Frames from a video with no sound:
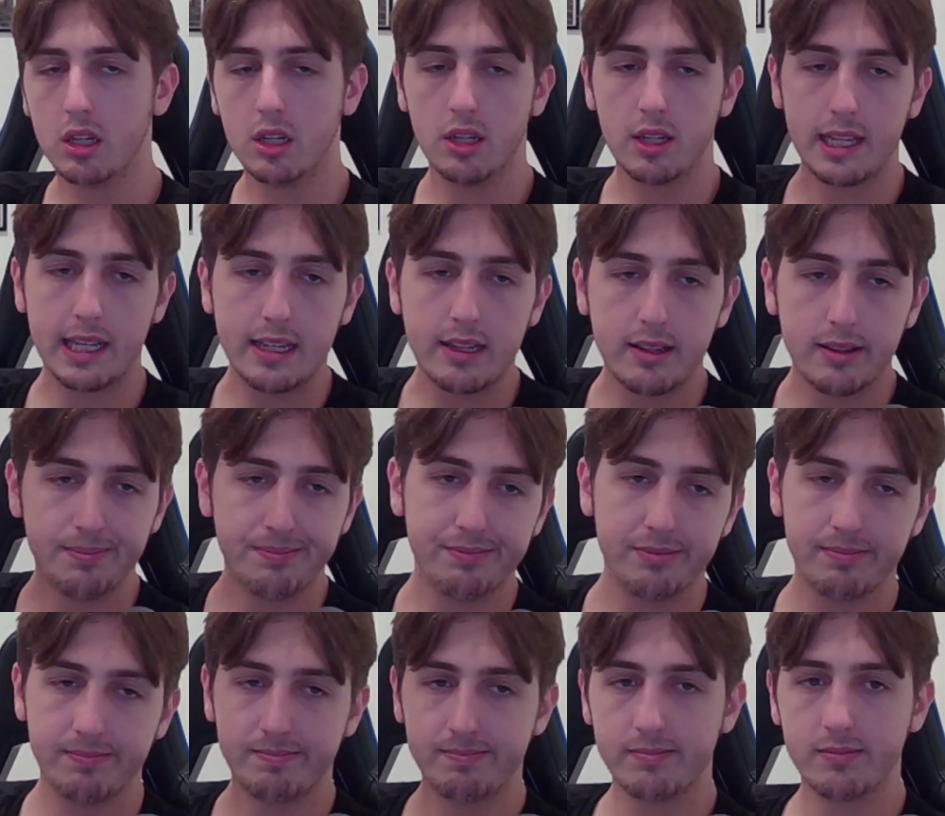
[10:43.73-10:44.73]
he
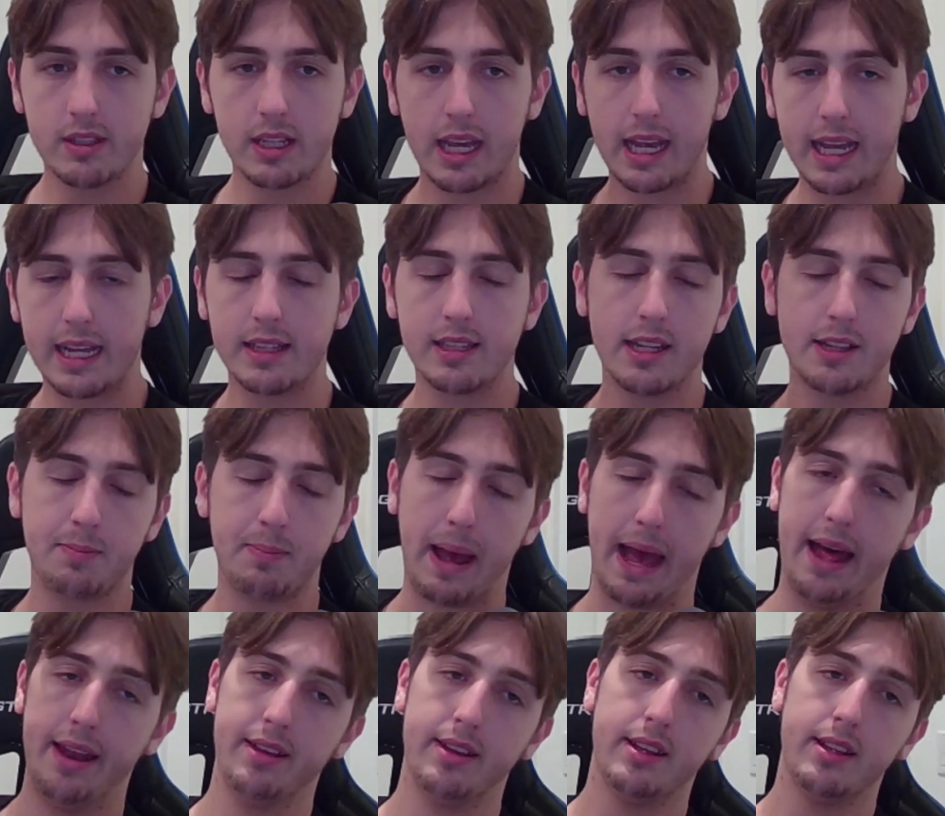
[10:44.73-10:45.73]
it, it's
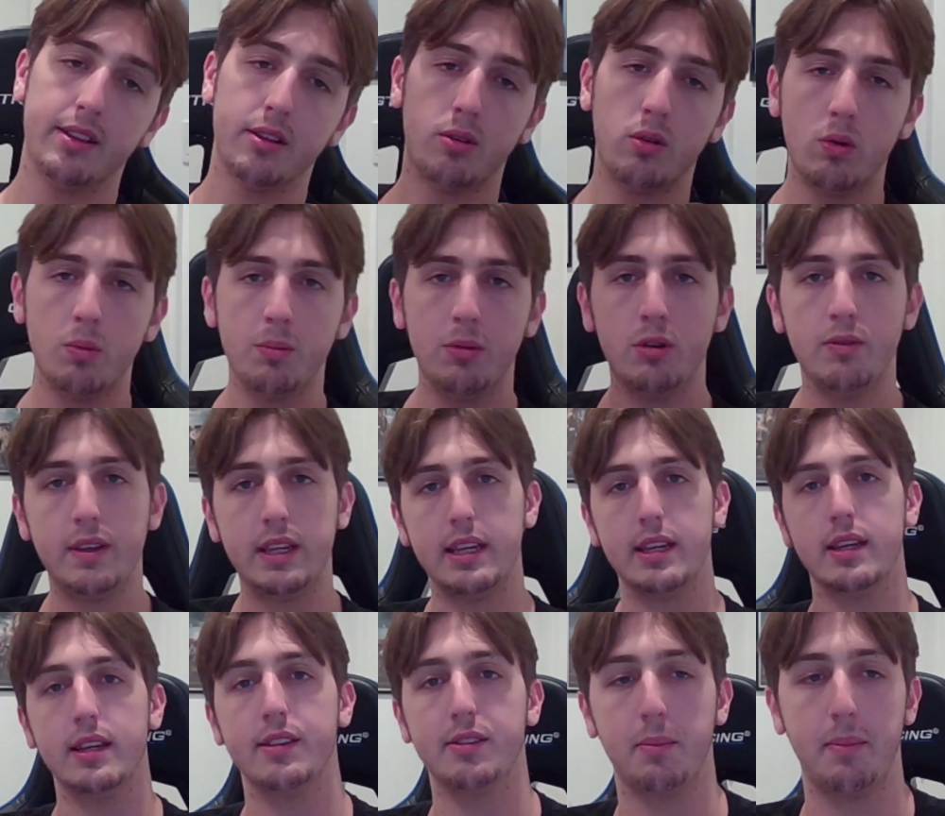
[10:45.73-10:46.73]
bad. The whole
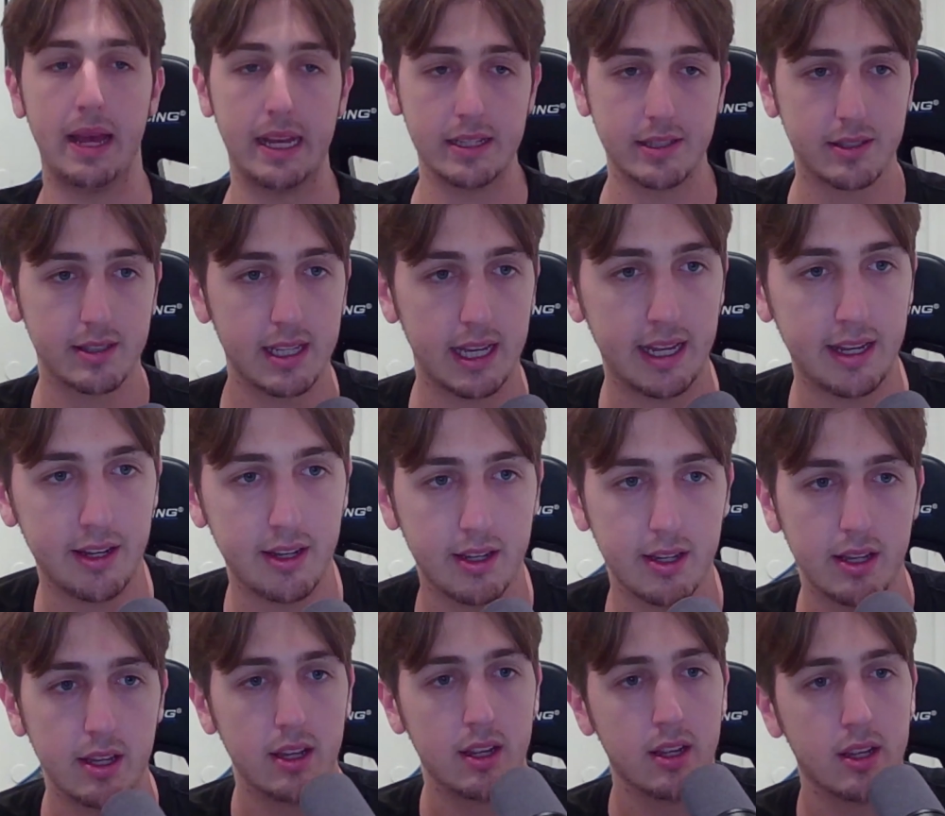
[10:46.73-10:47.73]
movie is a mess,
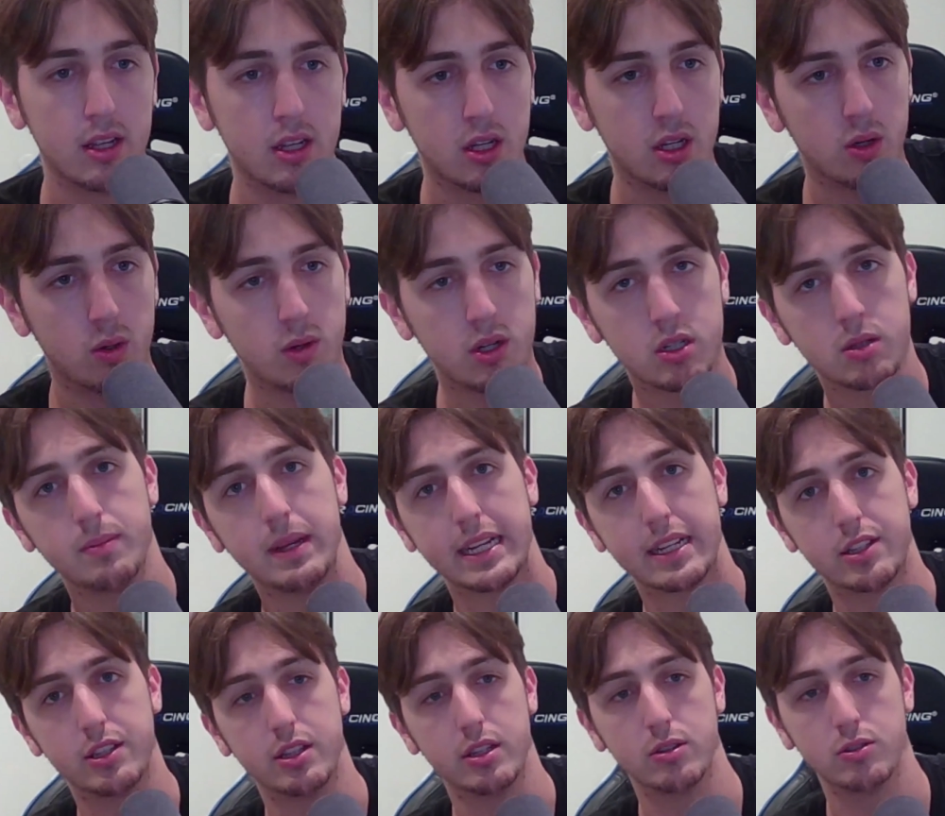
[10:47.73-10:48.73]
and welcome back
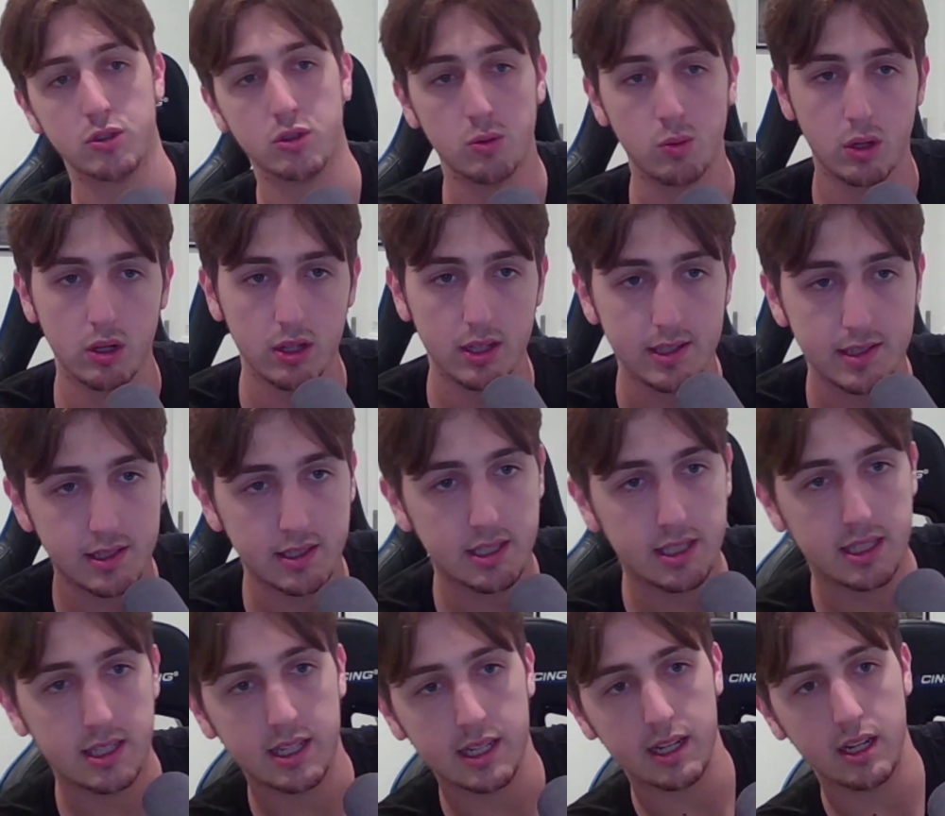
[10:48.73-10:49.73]
to those who weren't
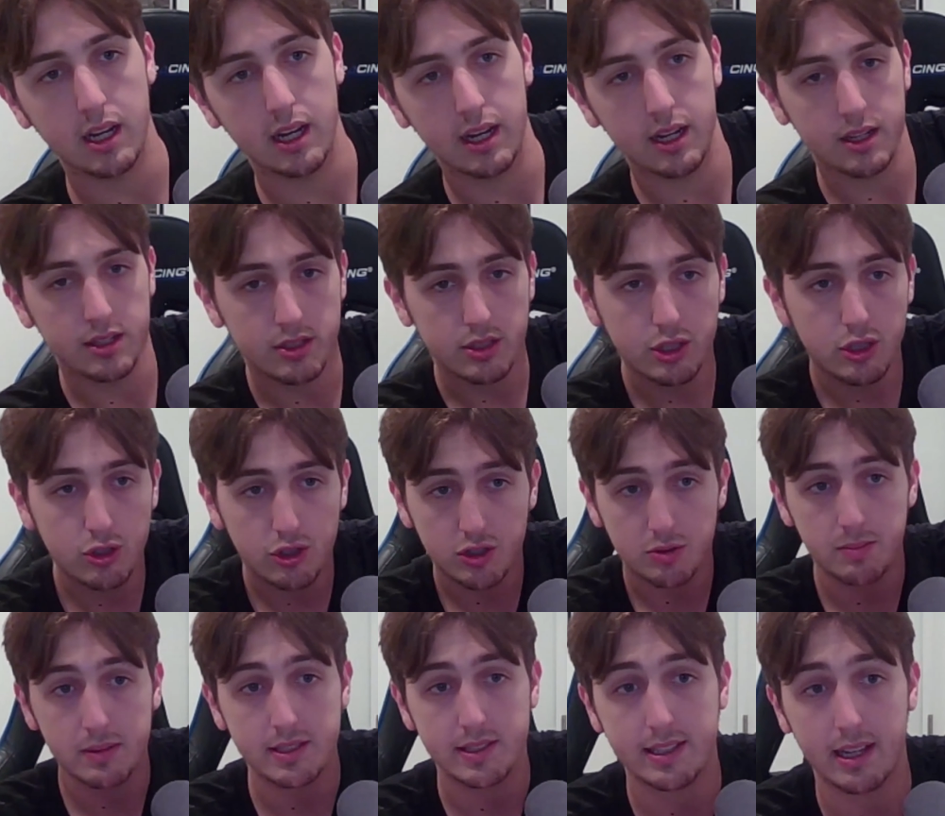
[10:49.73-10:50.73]
listening. Uh, you just
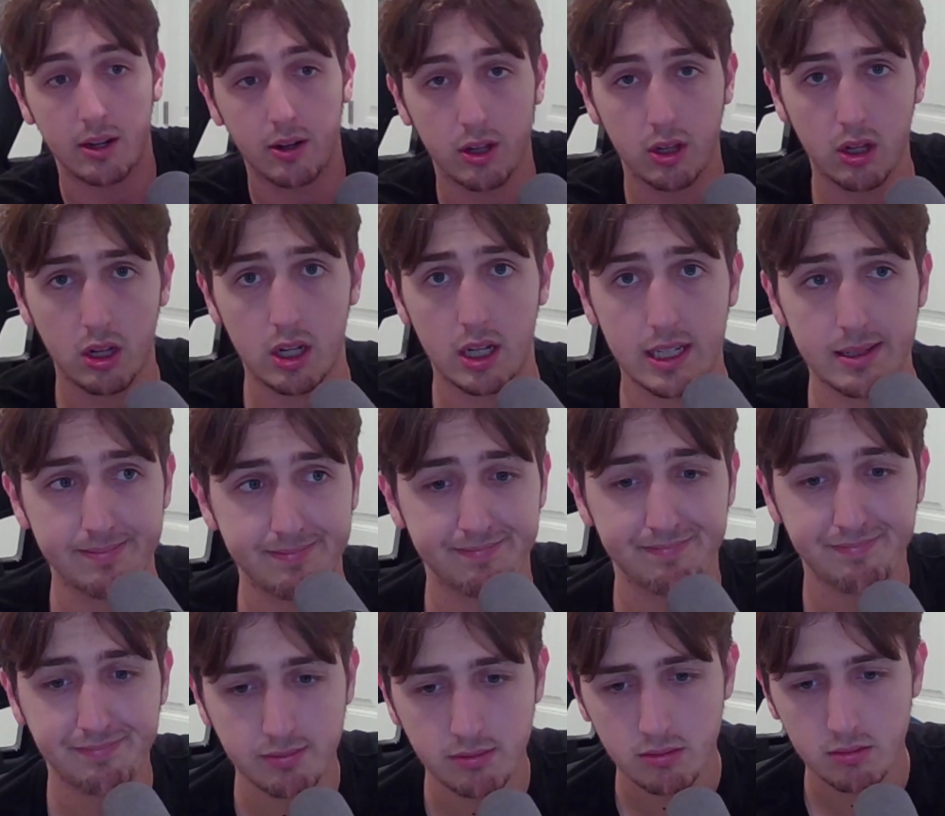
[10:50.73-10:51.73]
missed out a lot,
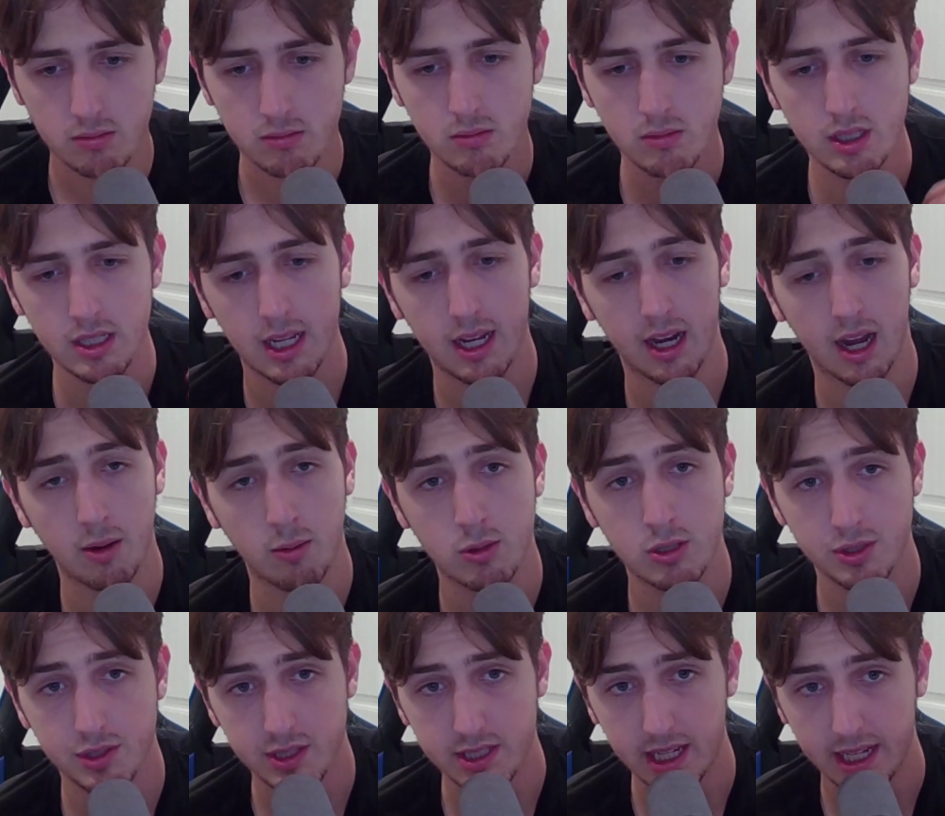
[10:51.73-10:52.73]
and I
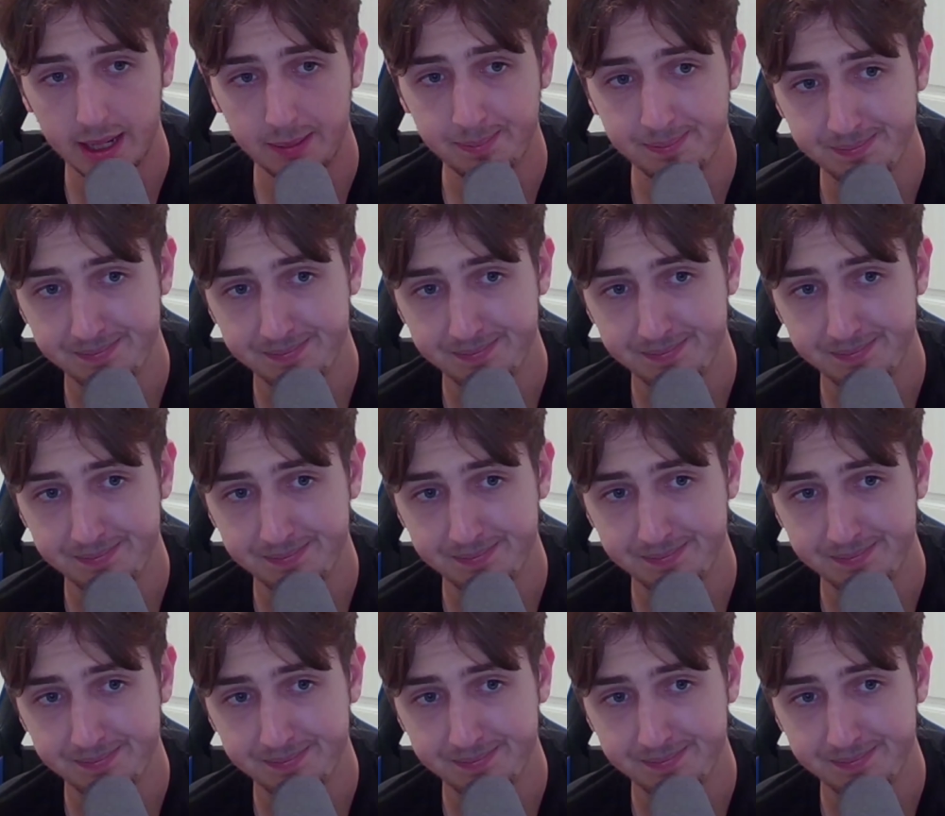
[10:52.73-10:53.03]
will say,